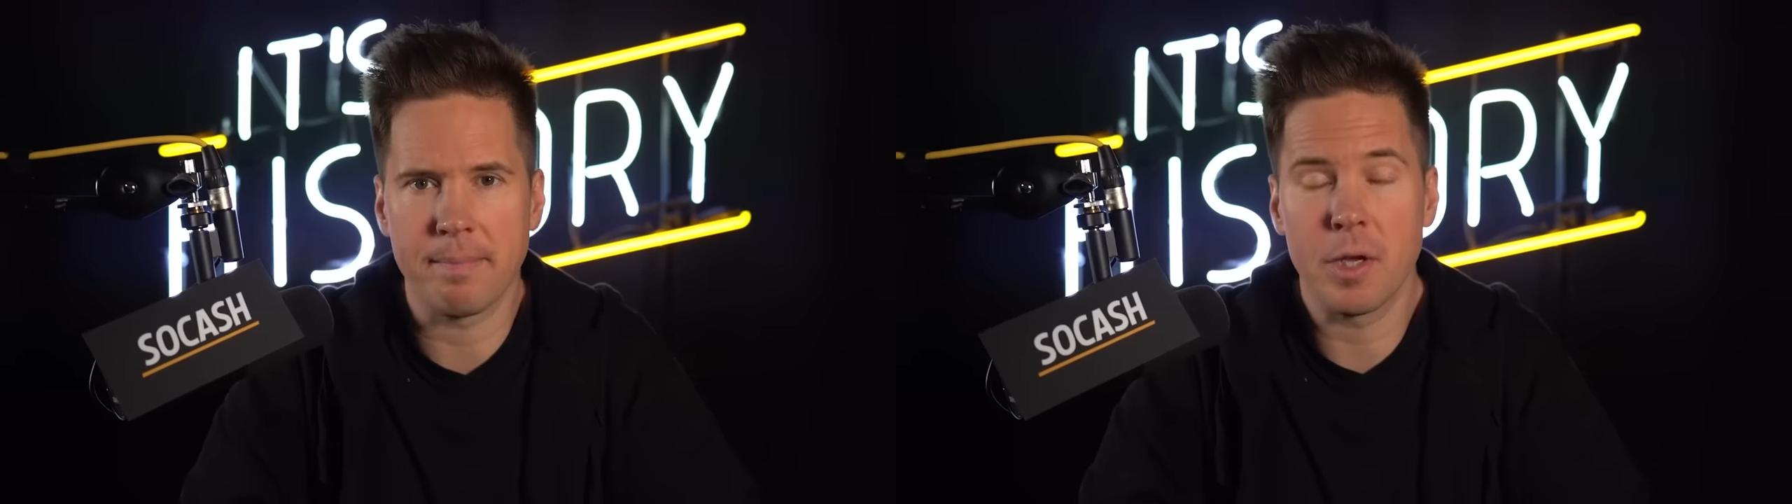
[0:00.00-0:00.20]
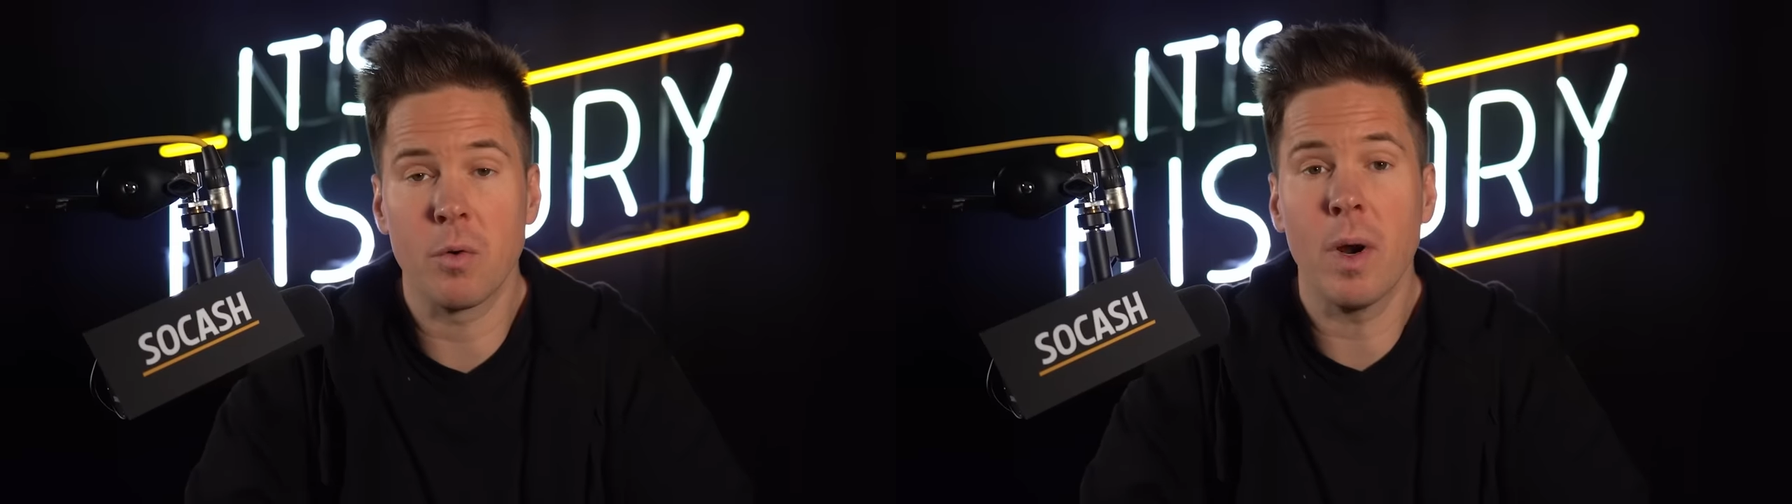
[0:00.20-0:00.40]

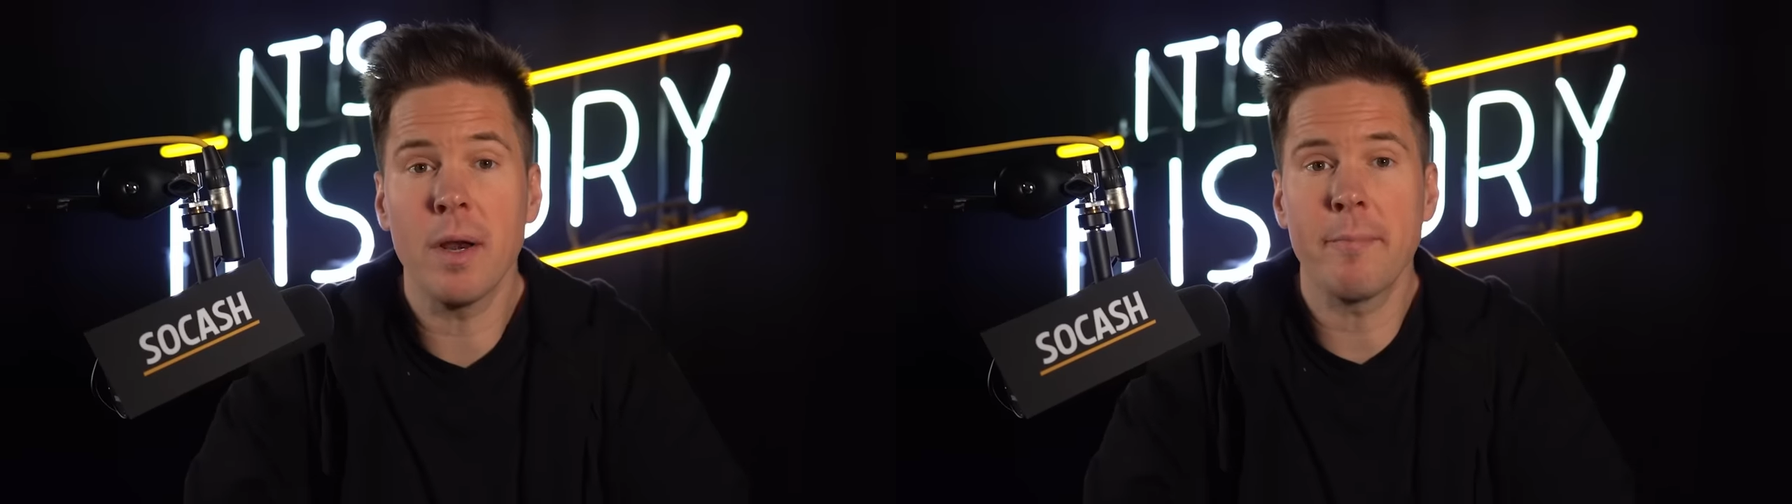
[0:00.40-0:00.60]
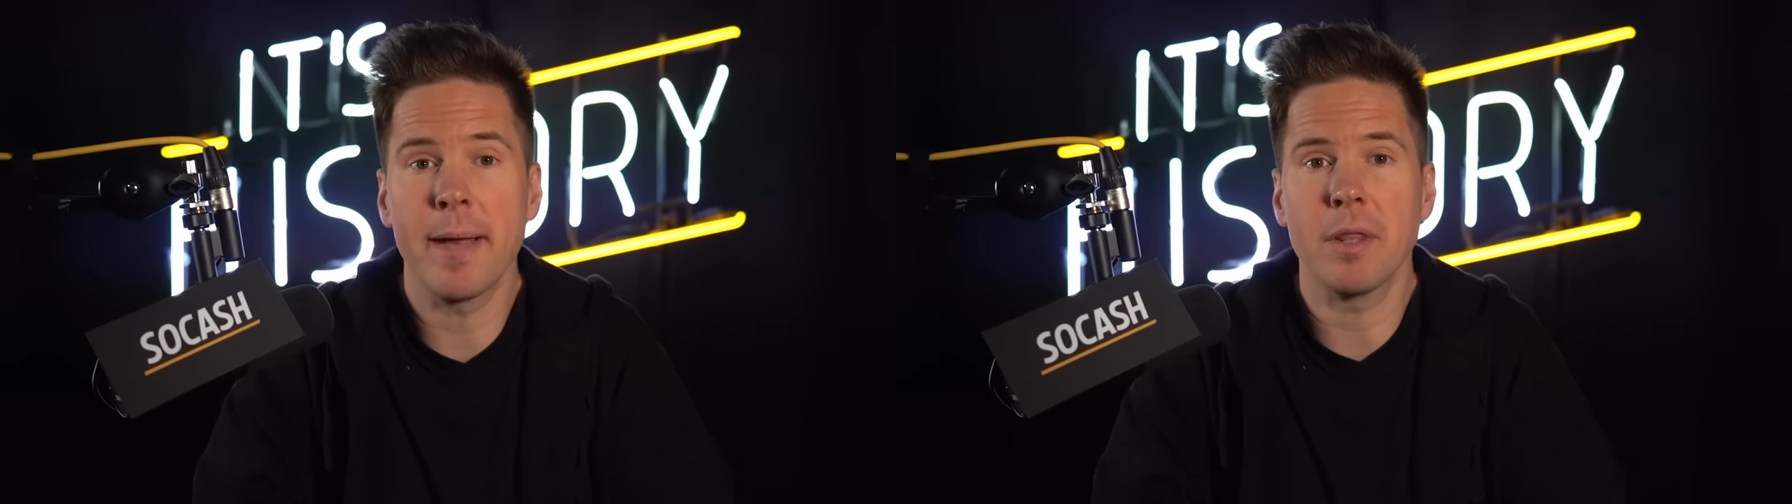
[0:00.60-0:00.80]
In a run
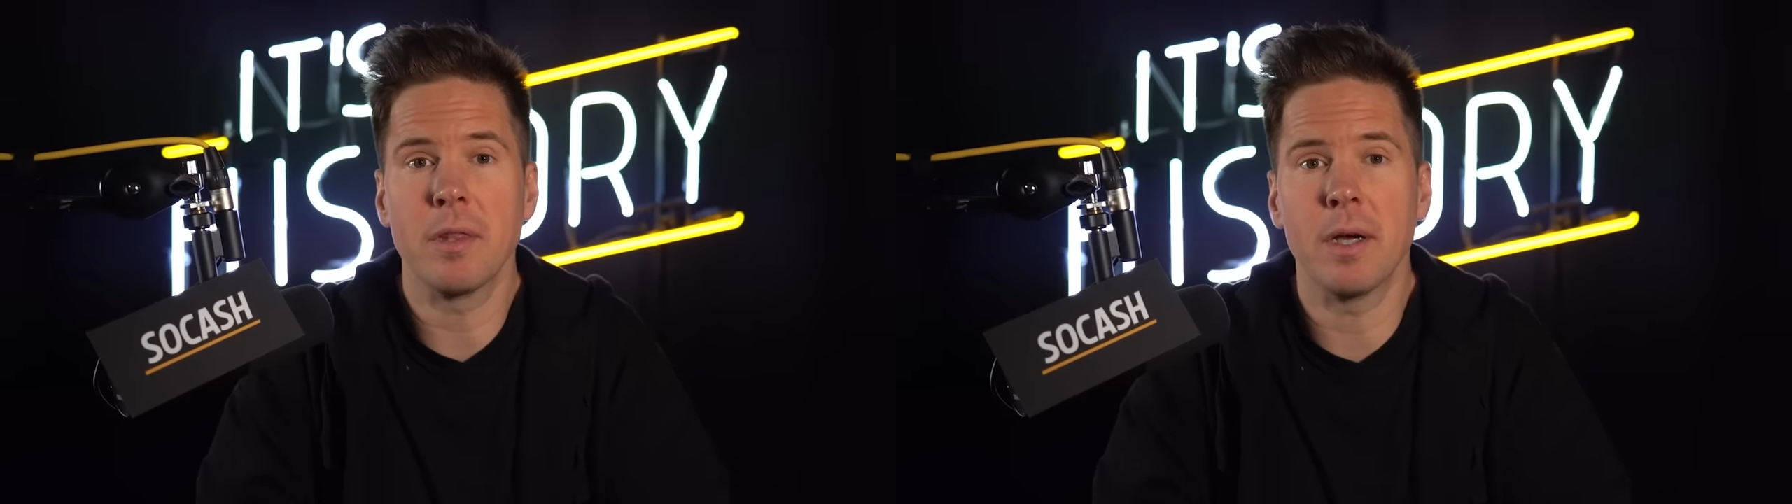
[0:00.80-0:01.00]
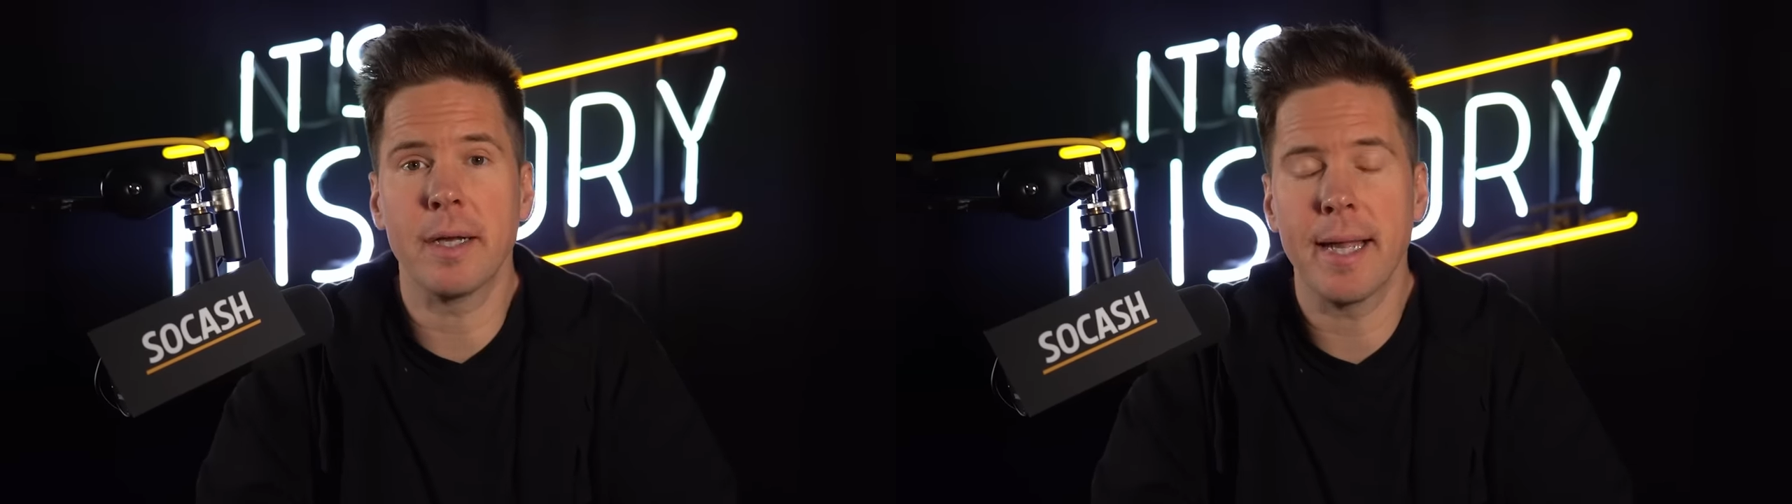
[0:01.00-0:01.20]
of bad
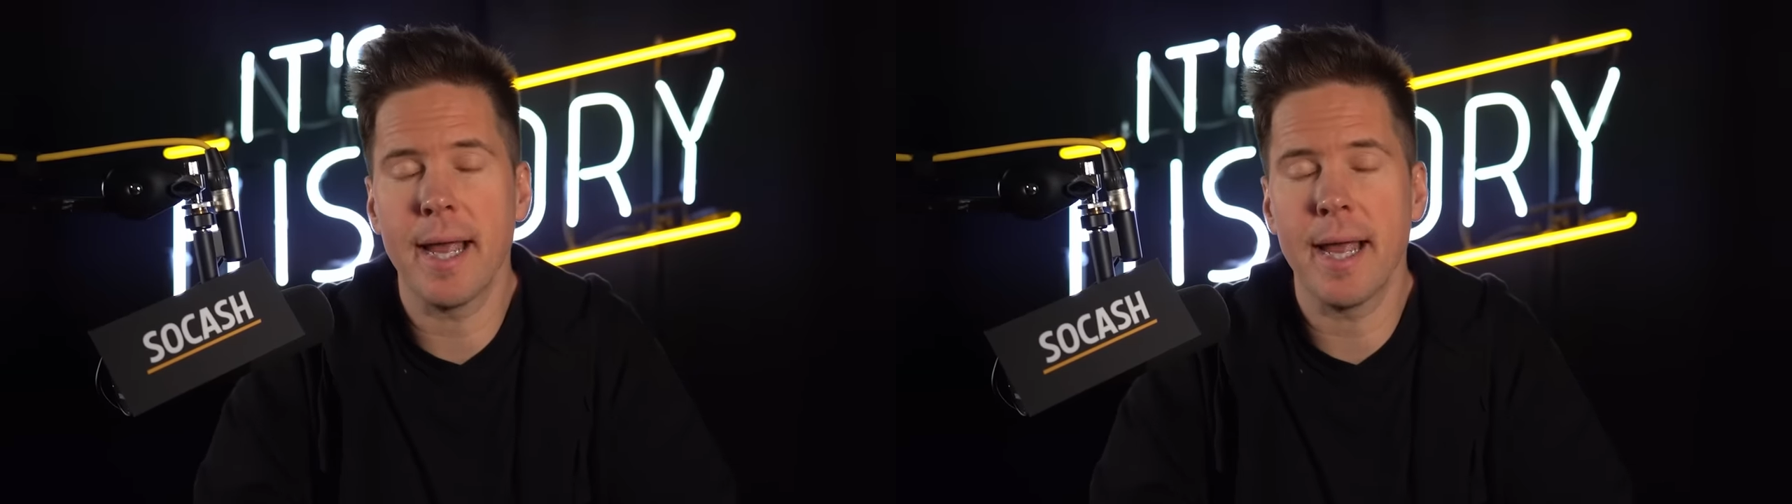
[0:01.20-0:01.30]
luck,